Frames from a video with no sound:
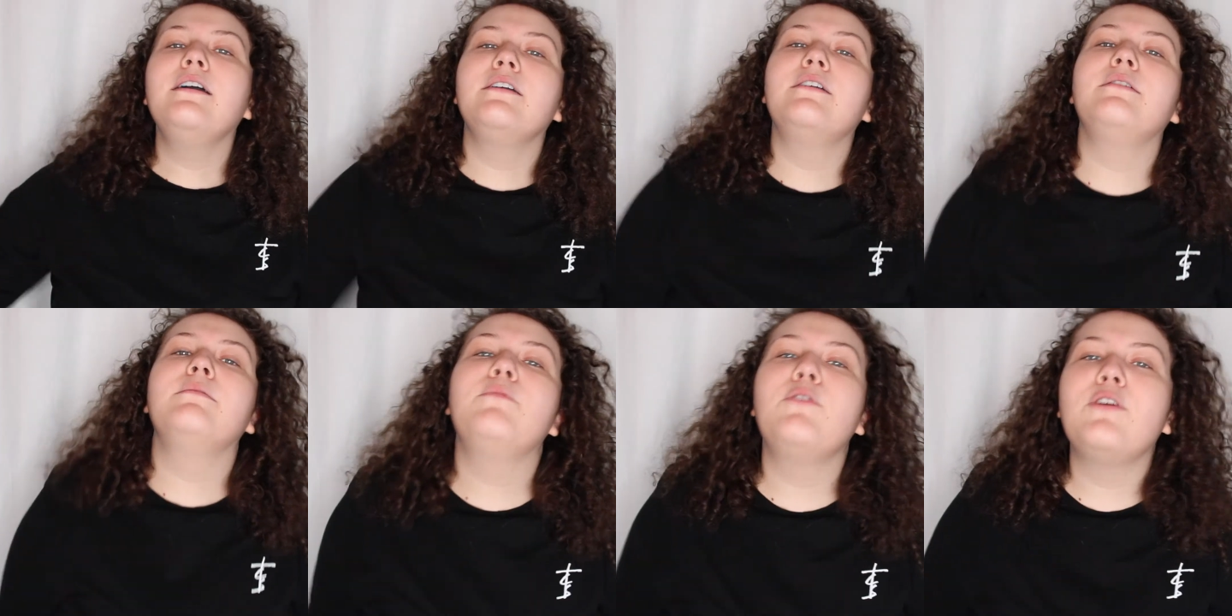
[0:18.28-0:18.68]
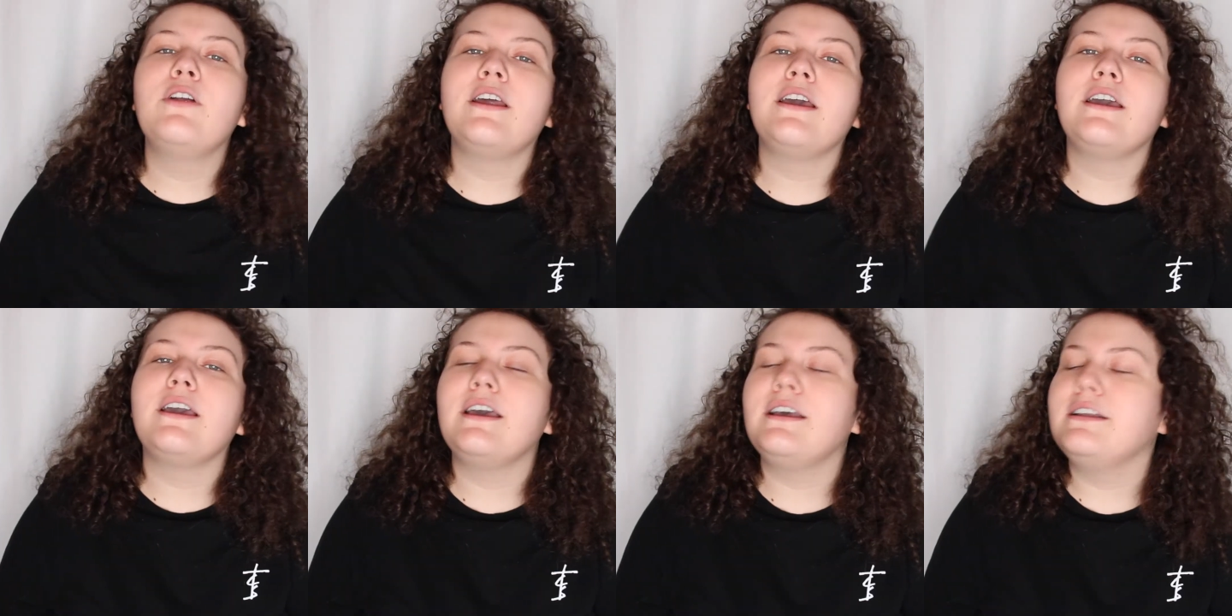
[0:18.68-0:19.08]
good
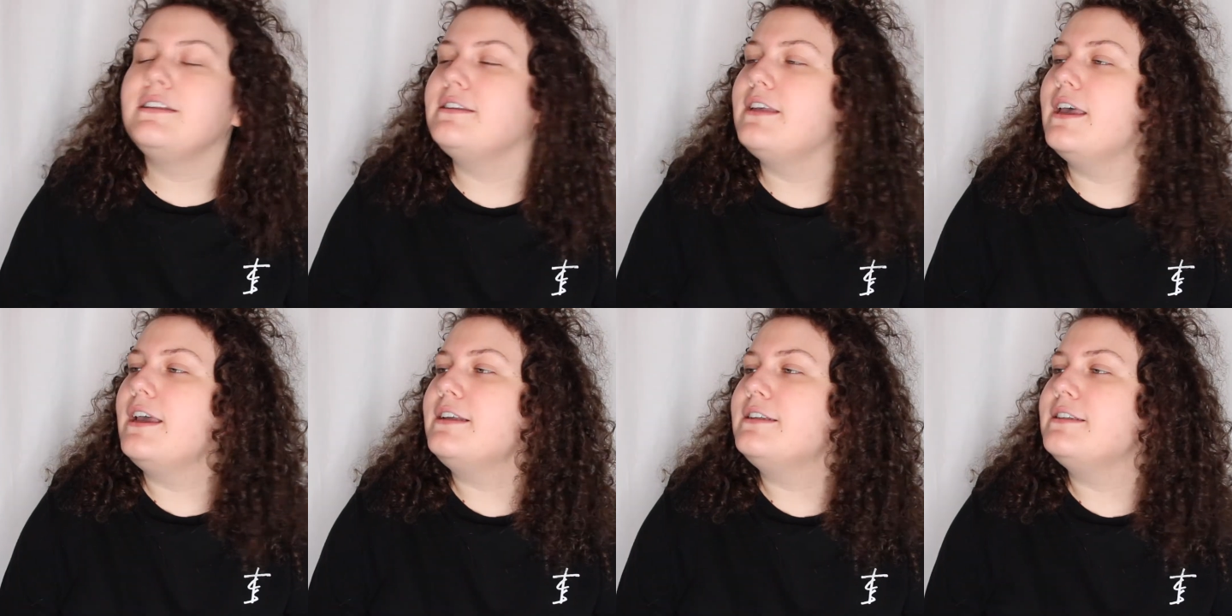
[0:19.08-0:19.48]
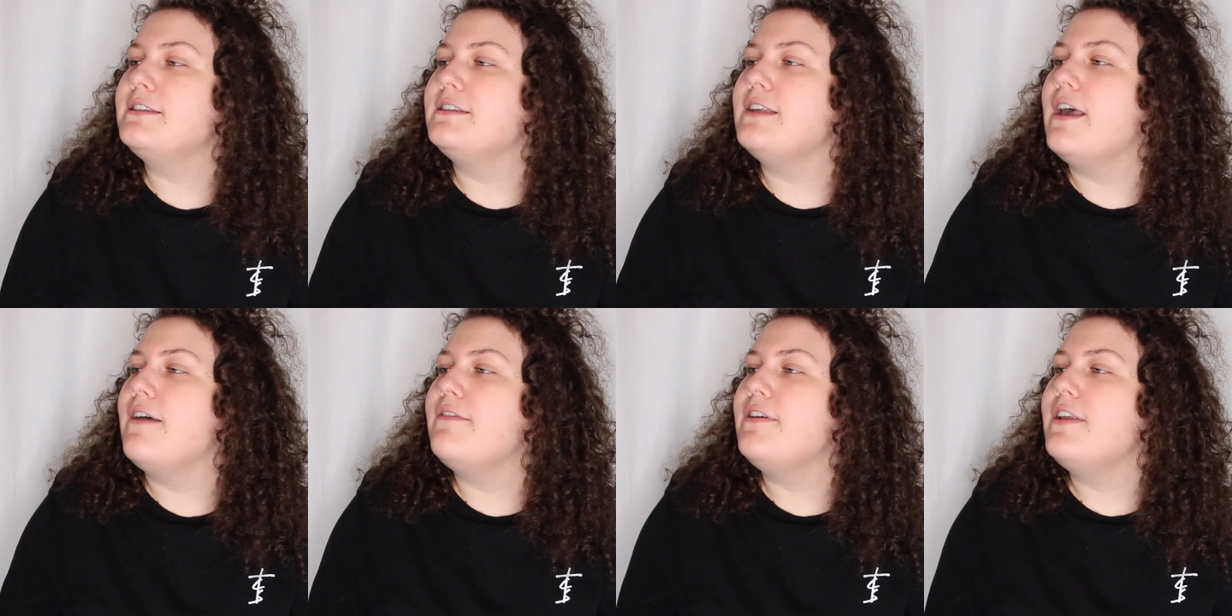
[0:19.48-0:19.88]
morning. It's like
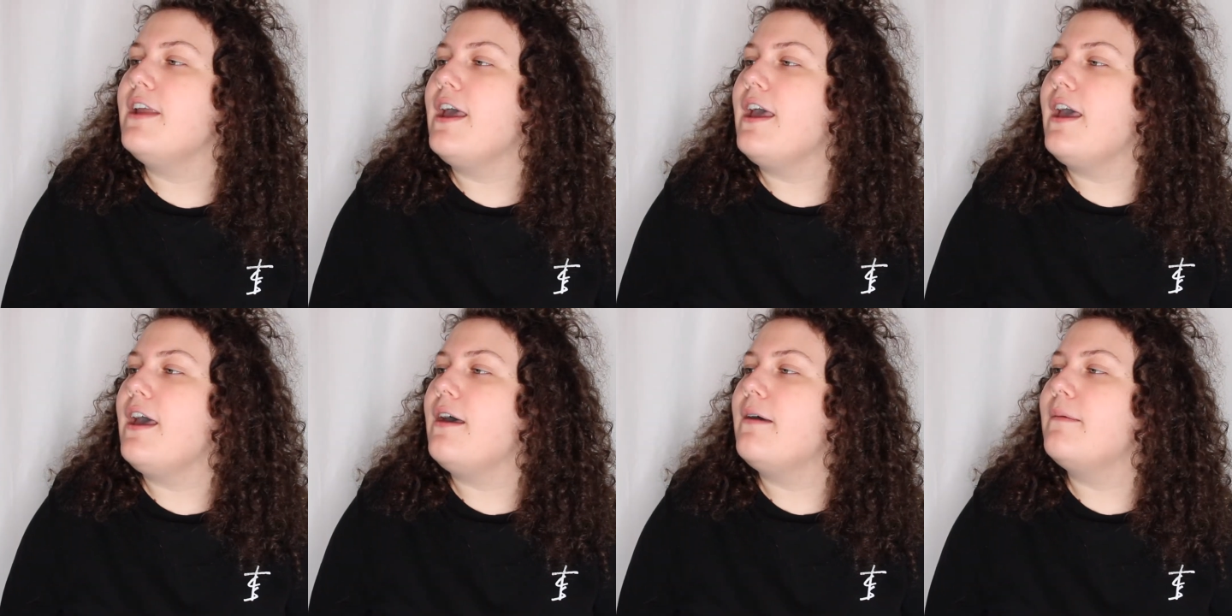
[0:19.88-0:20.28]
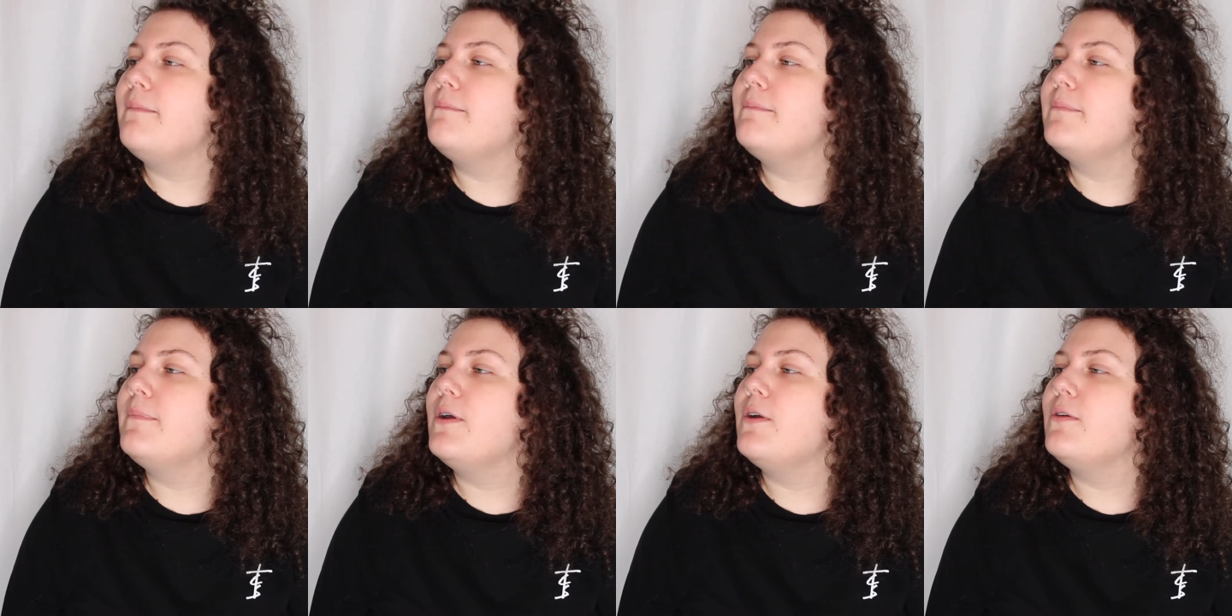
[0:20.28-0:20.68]
7
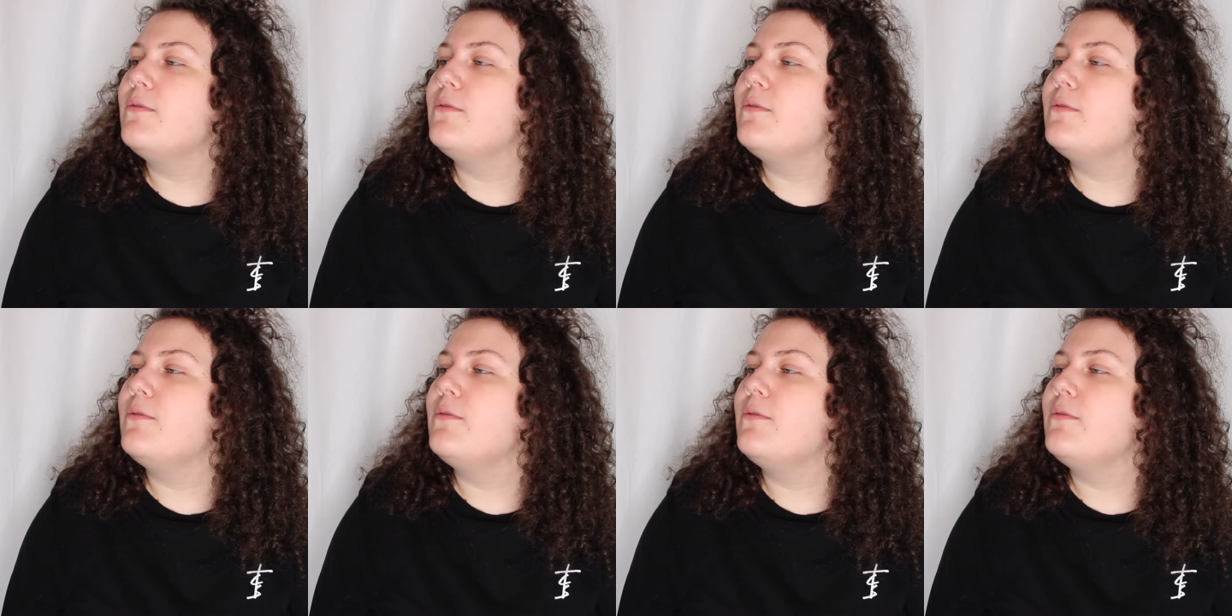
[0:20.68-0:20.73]
a.m.